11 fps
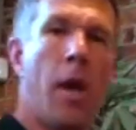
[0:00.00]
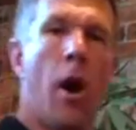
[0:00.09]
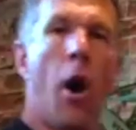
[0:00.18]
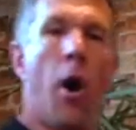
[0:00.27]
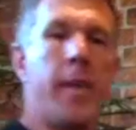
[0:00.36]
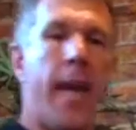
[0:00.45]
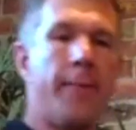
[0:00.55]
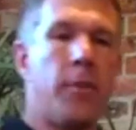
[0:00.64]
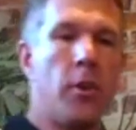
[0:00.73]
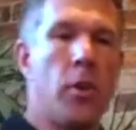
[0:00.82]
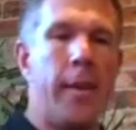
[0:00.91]
All you have
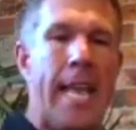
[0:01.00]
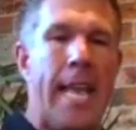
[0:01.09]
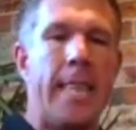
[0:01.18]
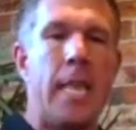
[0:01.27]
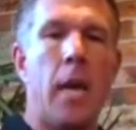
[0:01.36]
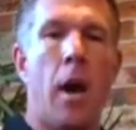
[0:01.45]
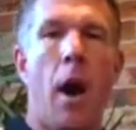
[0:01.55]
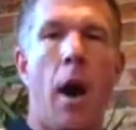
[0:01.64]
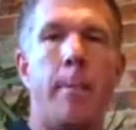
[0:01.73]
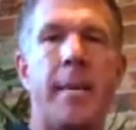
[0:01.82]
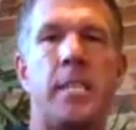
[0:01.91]
to do in the
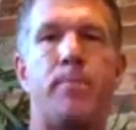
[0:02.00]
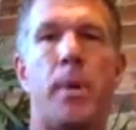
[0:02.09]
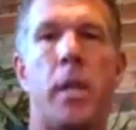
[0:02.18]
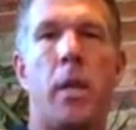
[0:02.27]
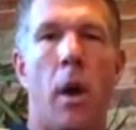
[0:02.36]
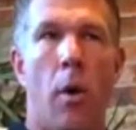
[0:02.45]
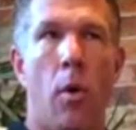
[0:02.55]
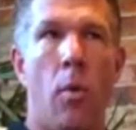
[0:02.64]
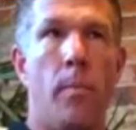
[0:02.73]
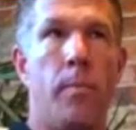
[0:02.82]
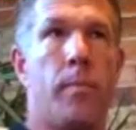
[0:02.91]
comments
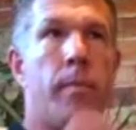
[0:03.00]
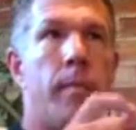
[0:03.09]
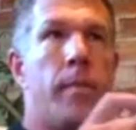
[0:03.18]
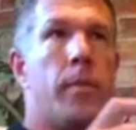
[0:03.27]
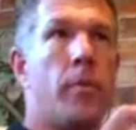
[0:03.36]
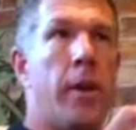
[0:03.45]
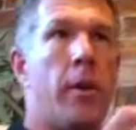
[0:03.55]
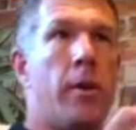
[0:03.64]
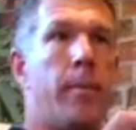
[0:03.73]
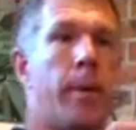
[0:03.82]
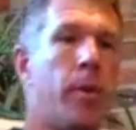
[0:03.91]
below, So
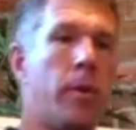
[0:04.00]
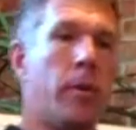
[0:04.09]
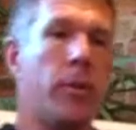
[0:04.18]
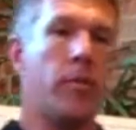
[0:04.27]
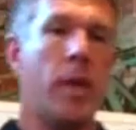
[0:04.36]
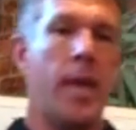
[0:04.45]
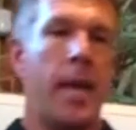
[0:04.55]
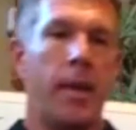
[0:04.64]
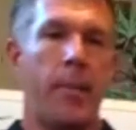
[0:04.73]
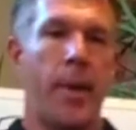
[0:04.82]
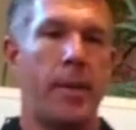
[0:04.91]
Aaron, you might want to know this.
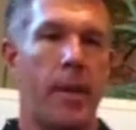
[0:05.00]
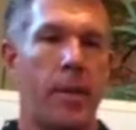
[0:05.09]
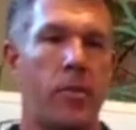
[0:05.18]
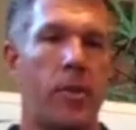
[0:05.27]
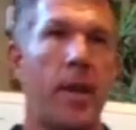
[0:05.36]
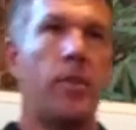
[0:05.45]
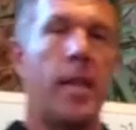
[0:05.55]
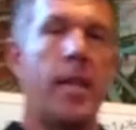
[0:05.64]
You might tell these guys.